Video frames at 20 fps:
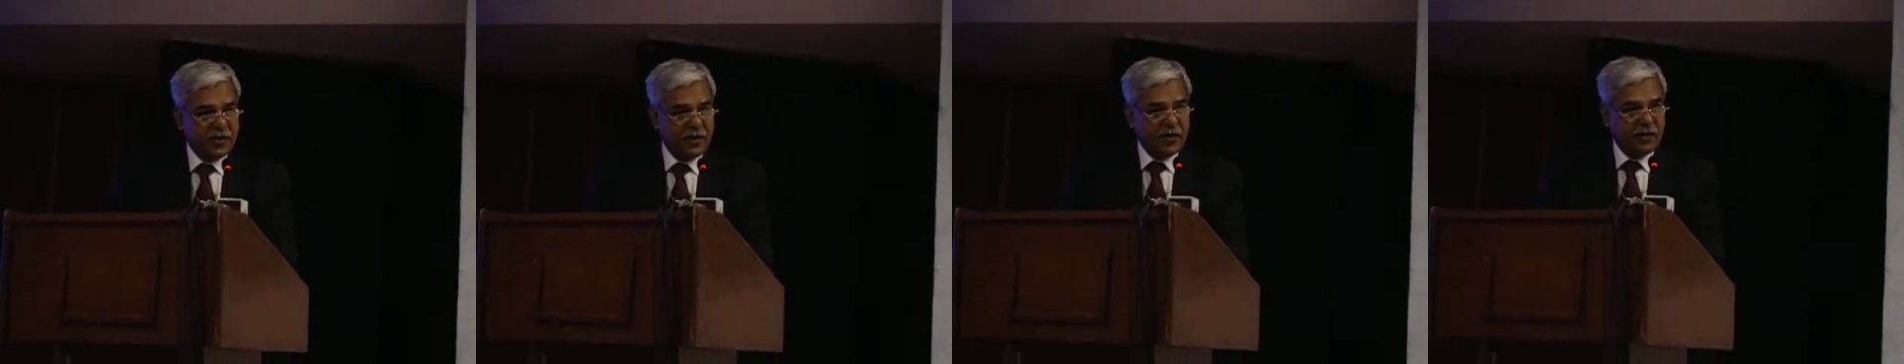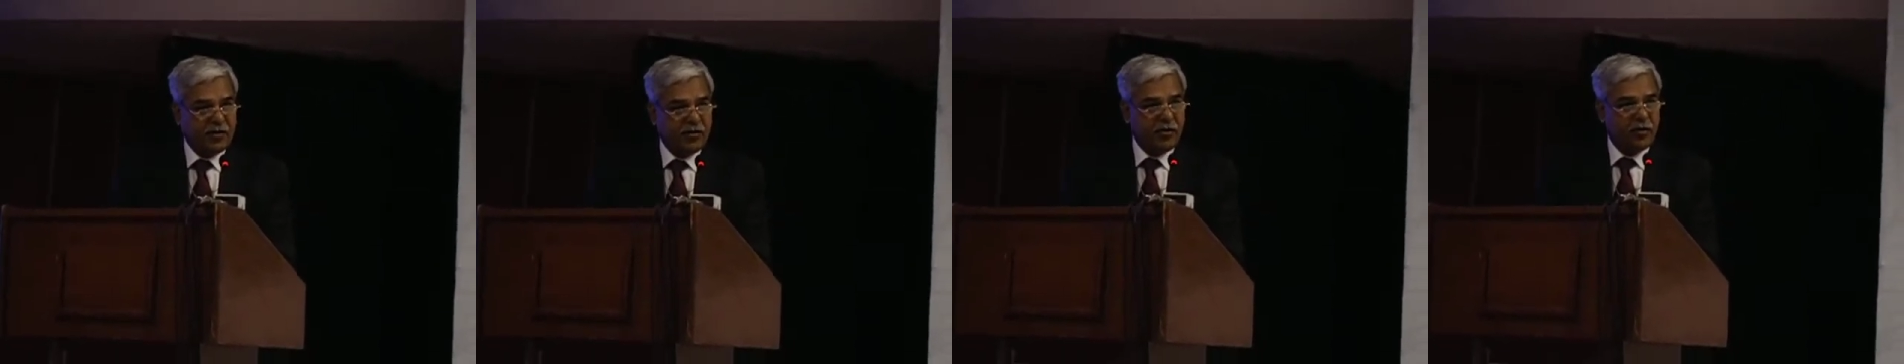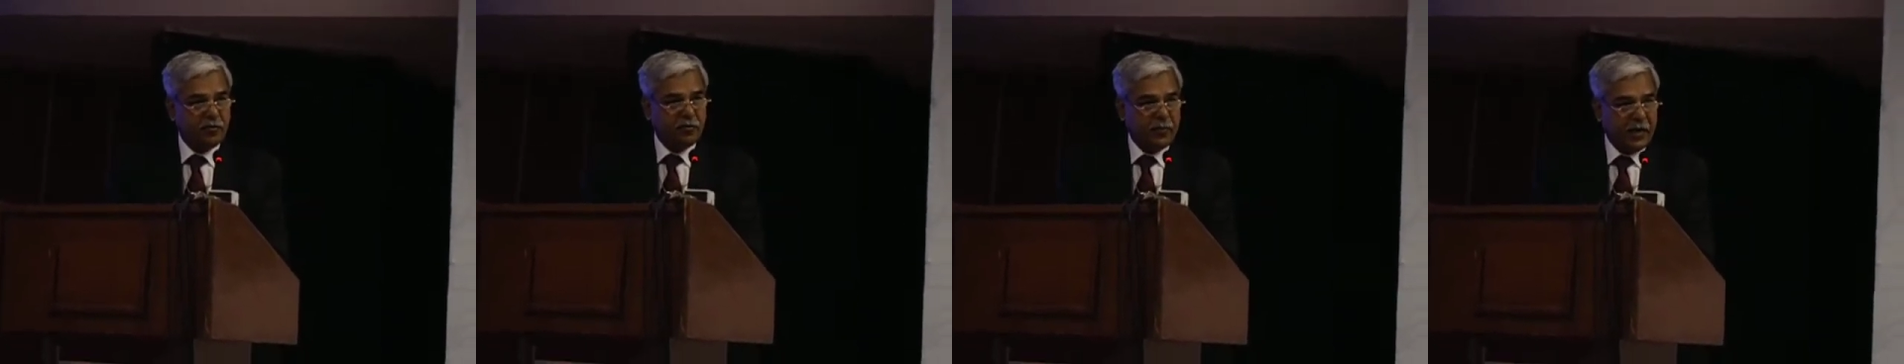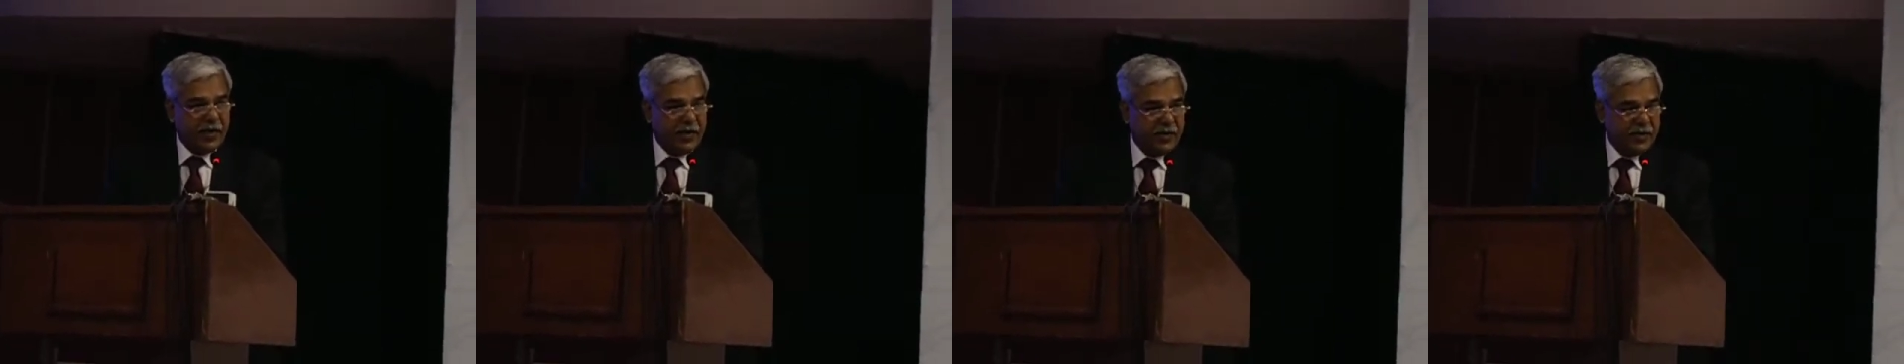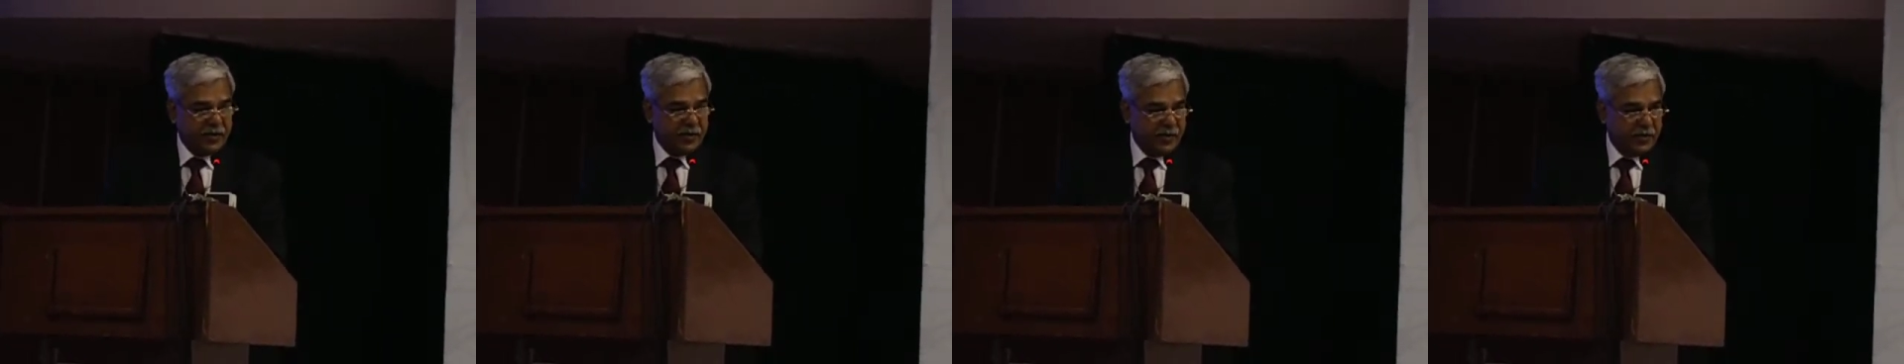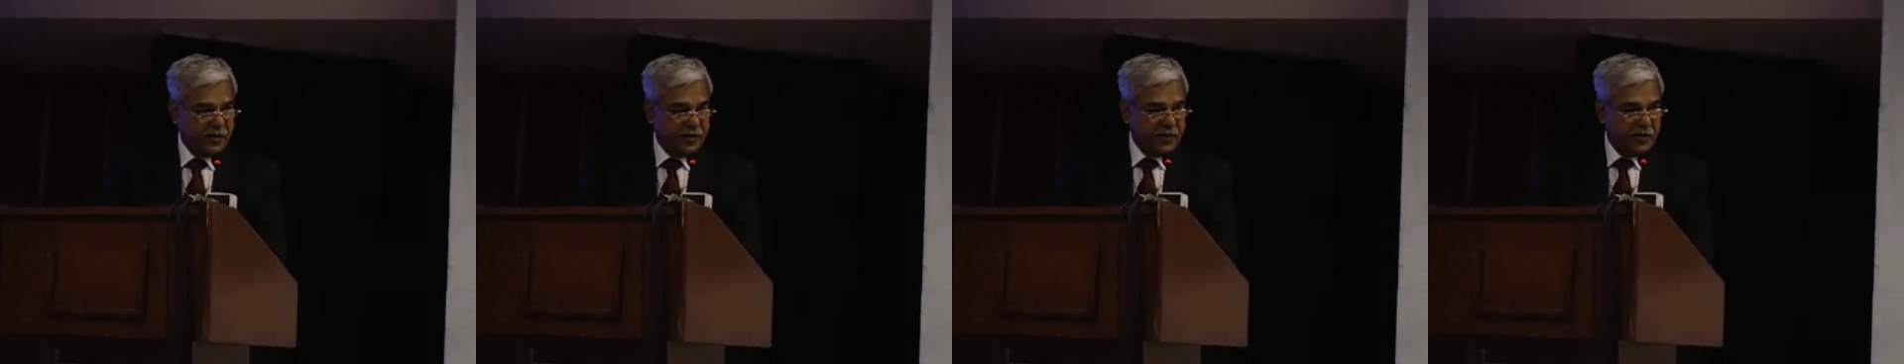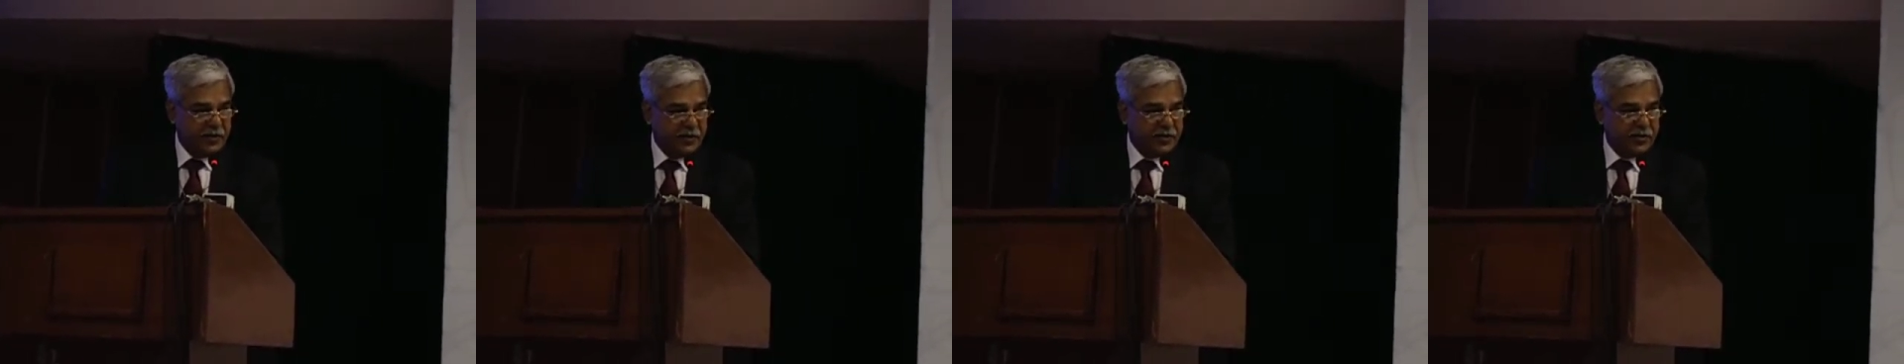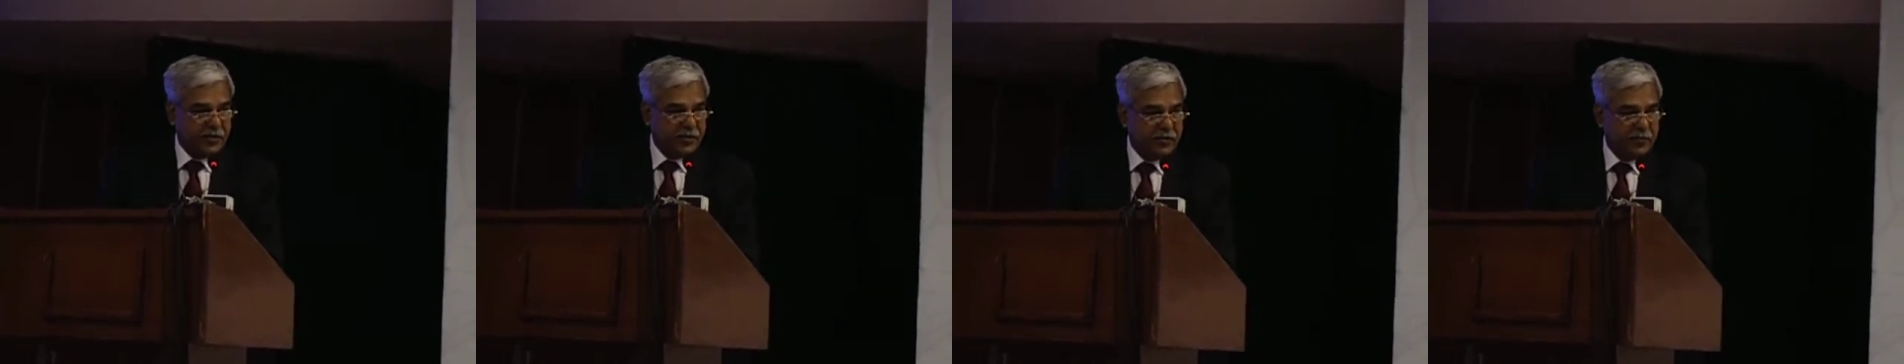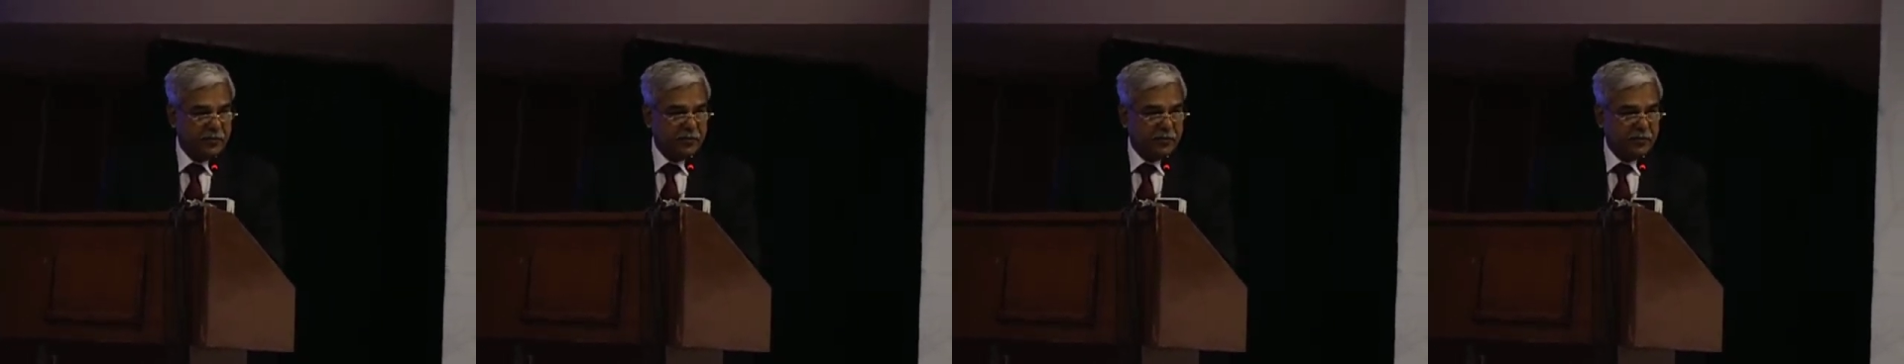are not binding in nature.